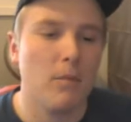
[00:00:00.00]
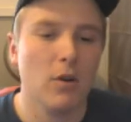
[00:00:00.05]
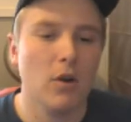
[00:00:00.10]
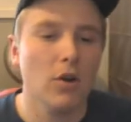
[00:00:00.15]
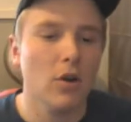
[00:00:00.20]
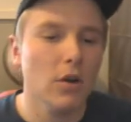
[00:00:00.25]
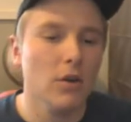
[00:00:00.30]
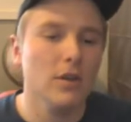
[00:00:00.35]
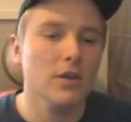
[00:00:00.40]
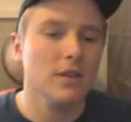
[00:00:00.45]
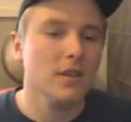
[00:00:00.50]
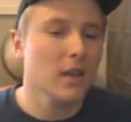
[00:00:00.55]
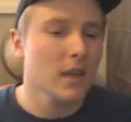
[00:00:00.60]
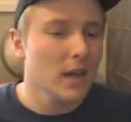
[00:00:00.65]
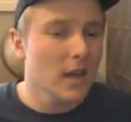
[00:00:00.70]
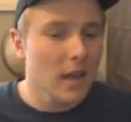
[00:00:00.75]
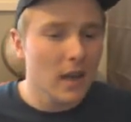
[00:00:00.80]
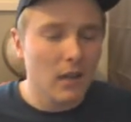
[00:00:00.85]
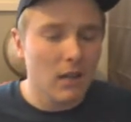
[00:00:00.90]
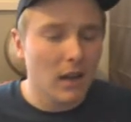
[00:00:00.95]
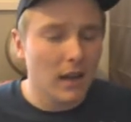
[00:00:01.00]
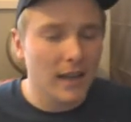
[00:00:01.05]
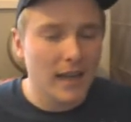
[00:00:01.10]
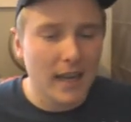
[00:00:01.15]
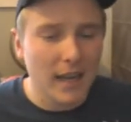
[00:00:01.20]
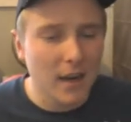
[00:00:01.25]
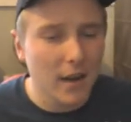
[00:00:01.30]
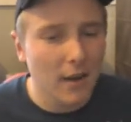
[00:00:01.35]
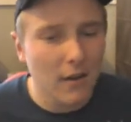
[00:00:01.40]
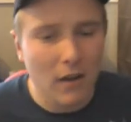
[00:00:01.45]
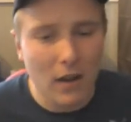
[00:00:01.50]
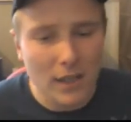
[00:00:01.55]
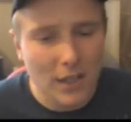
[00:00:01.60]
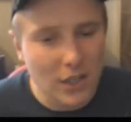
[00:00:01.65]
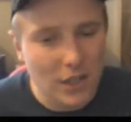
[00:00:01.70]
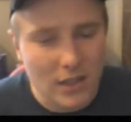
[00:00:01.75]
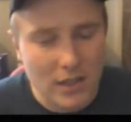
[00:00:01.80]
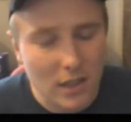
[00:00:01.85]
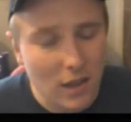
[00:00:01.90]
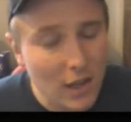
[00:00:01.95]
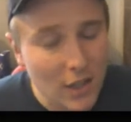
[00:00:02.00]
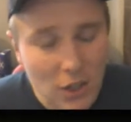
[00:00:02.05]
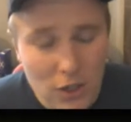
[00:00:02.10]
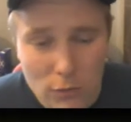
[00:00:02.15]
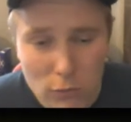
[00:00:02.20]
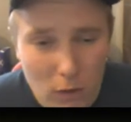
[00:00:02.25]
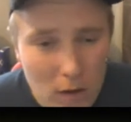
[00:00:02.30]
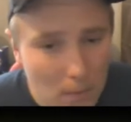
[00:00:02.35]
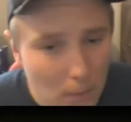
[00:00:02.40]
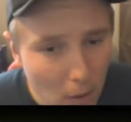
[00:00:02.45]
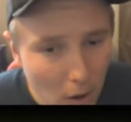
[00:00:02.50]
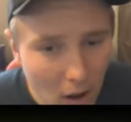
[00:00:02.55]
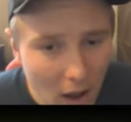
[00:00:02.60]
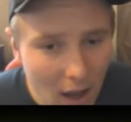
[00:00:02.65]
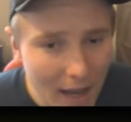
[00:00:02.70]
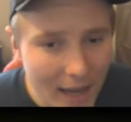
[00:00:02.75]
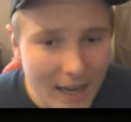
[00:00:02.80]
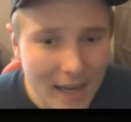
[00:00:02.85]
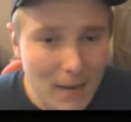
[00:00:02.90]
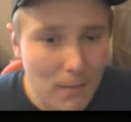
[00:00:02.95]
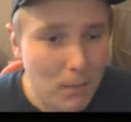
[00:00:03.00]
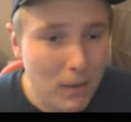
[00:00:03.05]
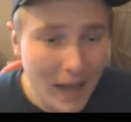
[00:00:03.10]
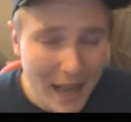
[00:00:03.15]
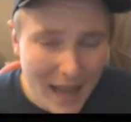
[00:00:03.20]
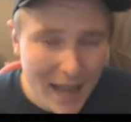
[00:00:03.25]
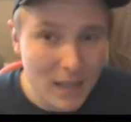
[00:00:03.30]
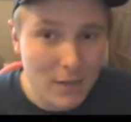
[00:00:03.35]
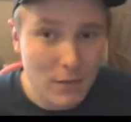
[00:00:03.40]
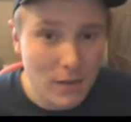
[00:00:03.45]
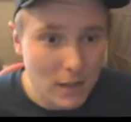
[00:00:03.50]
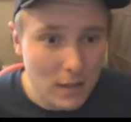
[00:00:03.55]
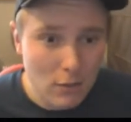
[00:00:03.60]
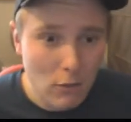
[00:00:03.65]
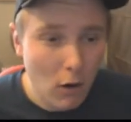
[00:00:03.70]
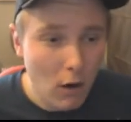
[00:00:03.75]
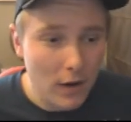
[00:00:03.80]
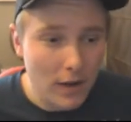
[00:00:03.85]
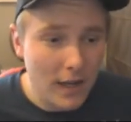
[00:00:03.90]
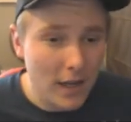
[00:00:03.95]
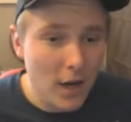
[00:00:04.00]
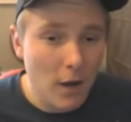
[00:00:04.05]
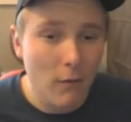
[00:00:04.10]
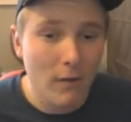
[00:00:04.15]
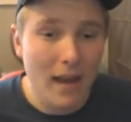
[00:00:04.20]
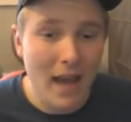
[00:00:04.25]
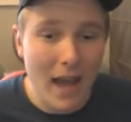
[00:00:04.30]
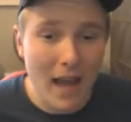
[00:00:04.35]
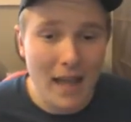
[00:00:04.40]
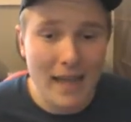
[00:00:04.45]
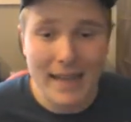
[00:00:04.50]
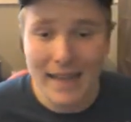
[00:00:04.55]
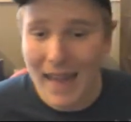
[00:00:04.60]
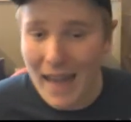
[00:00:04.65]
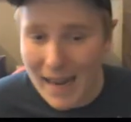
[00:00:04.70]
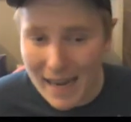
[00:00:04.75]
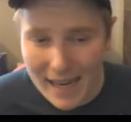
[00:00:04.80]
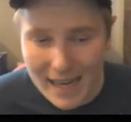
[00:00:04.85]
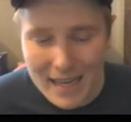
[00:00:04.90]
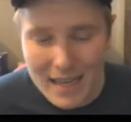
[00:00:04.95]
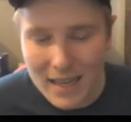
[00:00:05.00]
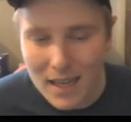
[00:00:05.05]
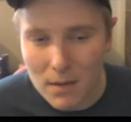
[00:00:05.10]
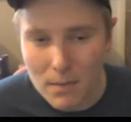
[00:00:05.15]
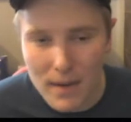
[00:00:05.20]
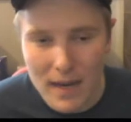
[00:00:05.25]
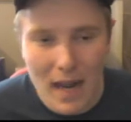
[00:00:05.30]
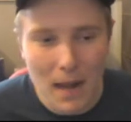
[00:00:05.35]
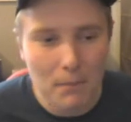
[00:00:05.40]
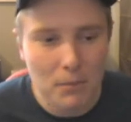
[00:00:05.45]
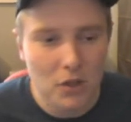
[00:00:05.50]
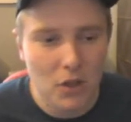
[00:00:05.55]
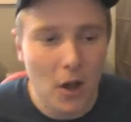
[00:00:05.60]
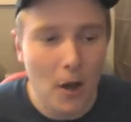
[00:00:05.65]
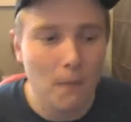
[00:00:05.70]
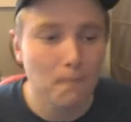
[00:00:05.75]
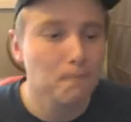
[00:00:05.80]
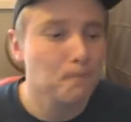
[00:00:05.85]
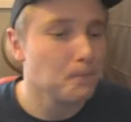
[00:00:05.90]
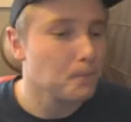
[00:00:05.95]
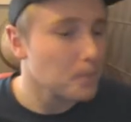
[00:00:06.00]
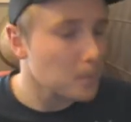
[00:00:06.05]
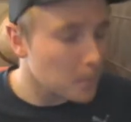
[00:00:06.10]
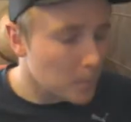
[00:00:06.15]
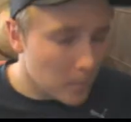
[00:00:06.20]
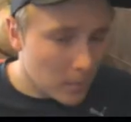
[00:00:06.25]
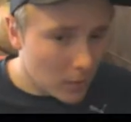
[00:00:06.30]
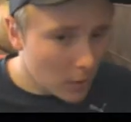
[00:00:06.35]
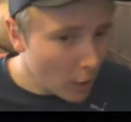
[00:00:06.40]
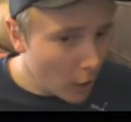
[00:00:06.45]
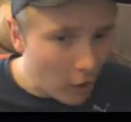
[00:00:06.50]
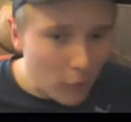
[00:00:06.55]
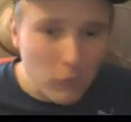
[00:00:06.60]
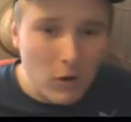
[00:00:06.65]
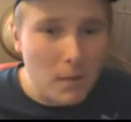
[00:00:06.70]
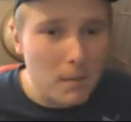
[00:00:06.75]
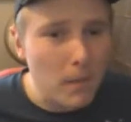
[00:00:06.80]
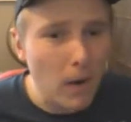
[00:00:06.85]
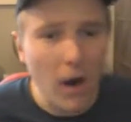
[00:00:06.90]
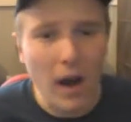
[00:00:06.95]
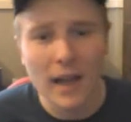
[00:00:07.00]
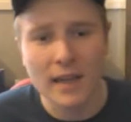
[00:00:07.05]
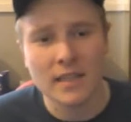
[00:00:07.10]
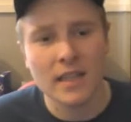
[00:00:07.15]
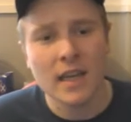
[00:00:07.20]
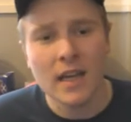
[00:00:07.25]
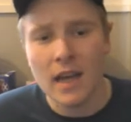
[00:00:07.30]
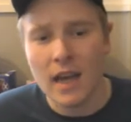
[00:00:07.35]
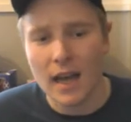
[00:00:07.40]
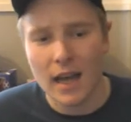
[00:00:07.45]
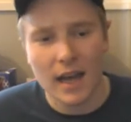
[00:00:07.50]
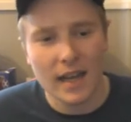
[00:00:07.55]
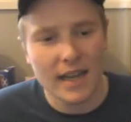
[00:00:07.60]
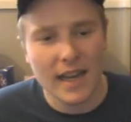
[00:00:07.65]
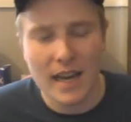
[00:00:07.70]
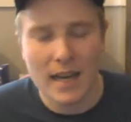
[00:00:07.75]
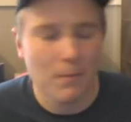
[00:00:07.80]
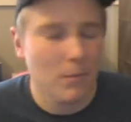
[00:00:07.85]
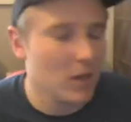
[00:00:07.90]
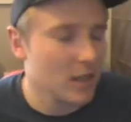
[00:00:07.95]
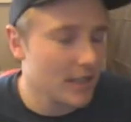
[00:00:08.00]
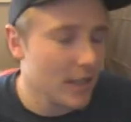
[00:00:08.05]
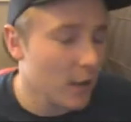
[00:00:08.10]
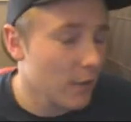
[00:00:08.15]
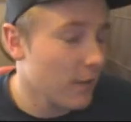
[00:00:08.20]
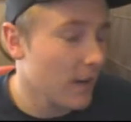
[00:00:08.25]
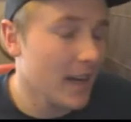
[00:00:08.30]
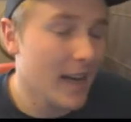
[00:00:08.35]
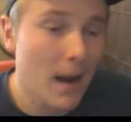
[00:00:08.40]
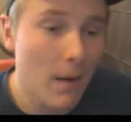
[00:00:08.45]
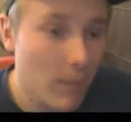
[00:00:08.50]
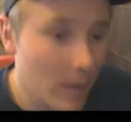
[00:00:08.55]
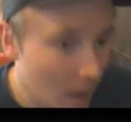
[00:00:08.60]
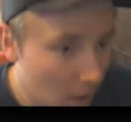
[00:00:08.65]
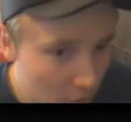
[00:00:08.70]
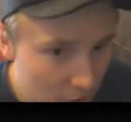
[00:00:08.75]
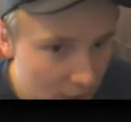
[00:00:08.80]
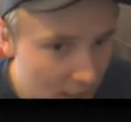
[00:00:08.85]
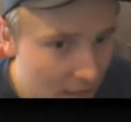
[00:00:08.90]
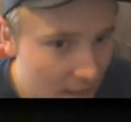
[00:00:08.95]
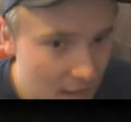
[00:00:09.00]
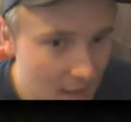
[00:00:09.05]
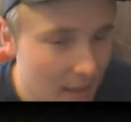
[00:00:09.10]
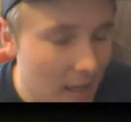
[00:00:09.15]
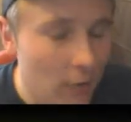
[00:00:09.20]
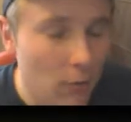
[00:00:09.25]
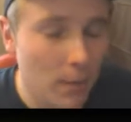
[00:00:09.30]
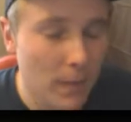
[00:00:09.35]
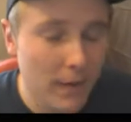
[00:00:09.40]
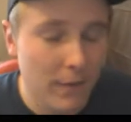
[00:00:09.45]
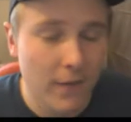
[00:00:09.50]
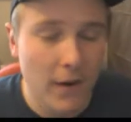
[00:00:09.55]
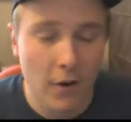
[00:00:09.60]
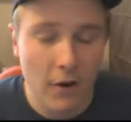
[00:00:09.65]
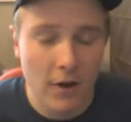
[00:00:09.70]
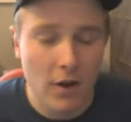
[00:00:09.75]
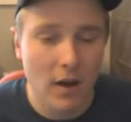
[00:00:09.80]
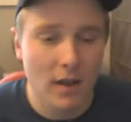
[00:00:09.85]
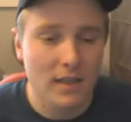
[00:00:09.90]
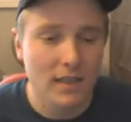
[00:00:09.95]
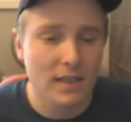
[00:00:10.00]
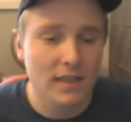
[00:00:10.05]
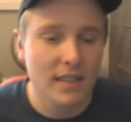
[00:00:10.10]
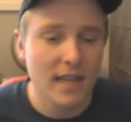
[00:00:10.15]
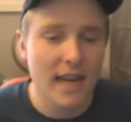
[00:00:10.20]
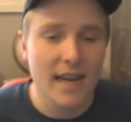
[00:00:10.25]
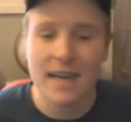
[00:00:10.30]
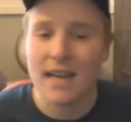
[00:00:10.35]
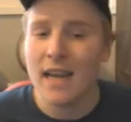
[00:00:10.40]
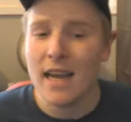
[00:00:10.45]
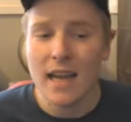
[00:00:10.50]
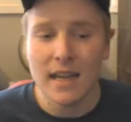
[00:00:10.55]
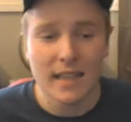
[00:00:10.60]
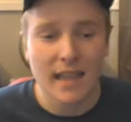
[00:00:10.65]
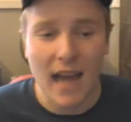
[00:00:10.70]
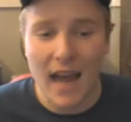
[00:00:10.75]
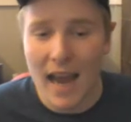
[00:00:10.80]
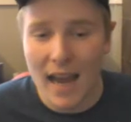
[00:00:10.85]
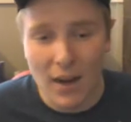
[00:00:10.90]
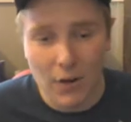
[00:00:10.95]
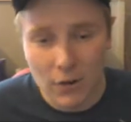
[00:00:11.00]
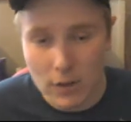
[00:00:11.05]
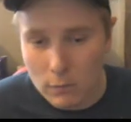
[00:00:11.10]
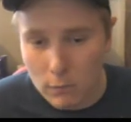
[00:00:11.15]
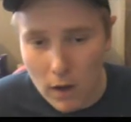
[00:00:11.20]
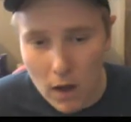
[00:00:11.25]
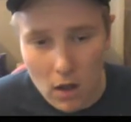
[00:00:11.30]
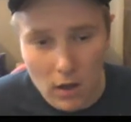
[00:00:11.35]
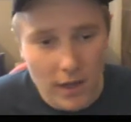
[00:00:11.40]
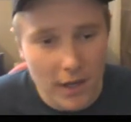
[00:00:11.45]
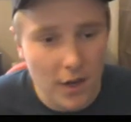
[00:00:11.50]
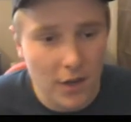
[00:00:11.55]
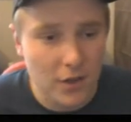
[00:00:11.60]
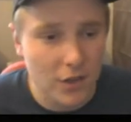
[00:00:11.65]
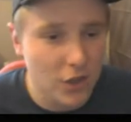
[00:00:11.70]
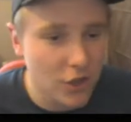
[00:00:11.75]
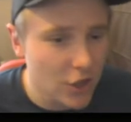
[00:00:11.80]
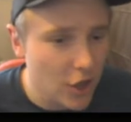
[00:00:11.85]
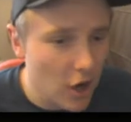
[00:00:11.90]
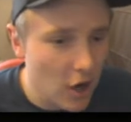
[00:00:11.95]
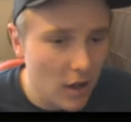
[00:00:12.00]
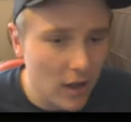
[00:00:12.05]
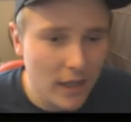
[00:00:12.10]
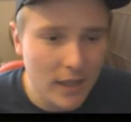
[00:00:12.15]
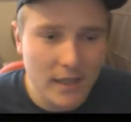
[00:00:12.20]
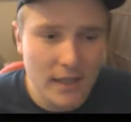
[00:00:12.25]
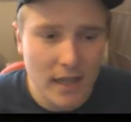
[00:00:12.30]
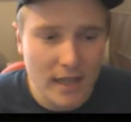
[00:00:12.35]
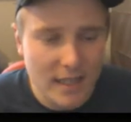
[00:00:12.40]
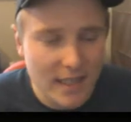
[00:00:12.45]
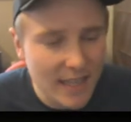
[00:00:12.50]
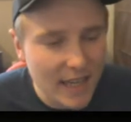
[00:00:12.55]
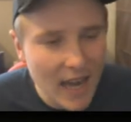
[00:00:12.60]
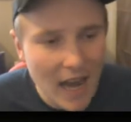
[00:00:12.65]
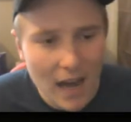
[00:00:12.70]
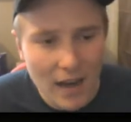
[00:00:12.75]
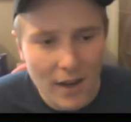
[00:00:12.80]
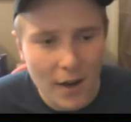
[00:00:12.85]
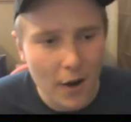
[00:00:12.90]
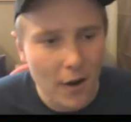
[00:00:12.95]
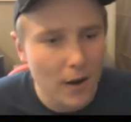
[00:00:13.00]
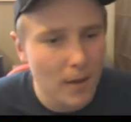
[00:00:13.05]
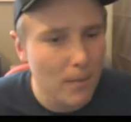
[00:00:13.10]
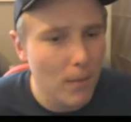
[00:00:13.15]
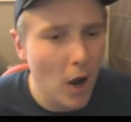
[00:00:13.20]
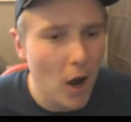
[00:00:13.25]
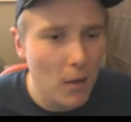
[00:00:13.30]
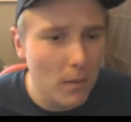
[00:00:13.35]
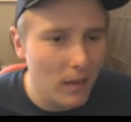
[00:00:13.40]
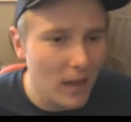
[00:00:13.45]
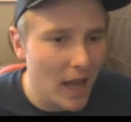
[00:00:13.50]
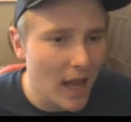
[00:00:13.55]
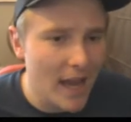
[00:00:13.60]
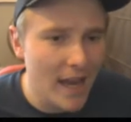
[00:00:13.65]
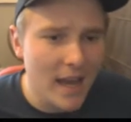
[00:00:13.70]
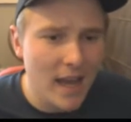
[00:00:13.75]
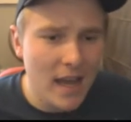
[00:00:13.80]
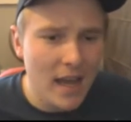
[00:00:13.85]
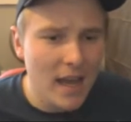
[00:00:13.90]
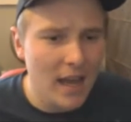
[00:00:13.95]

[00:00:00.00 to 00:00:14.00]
because, like, you know, I just I just want to buy players for the squad. You know, we are lacking a little bit up top. I wouldn't mind uh, getting myself a Gabriel Jesus. That would be very nice indeed. De Gea as well, you know, Sterling, Thiago, Immobile,